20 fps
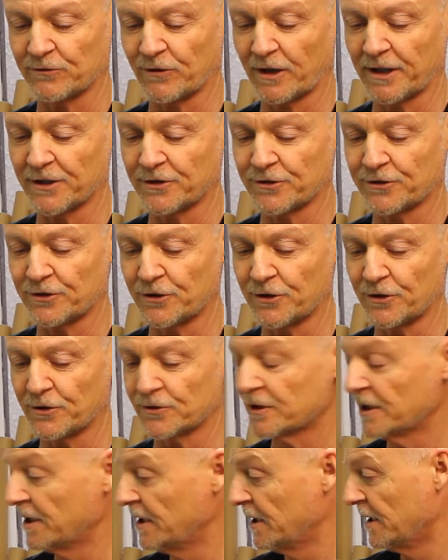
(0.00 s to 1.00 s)
running
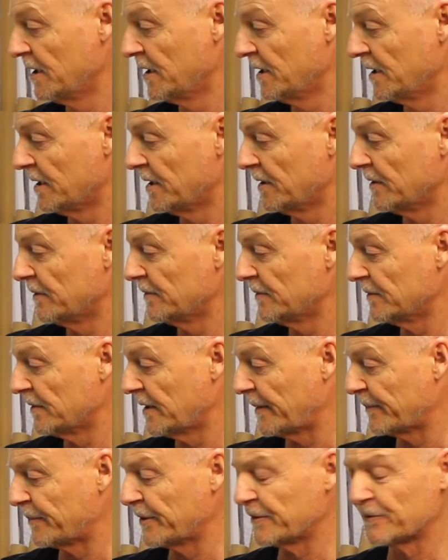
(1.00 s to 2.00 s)
shoes.
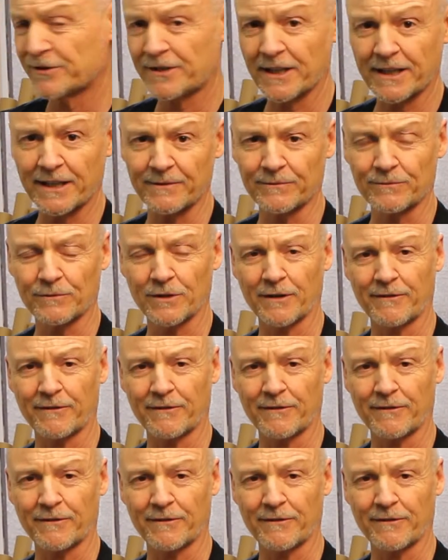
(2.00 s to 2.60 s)
I've been sticking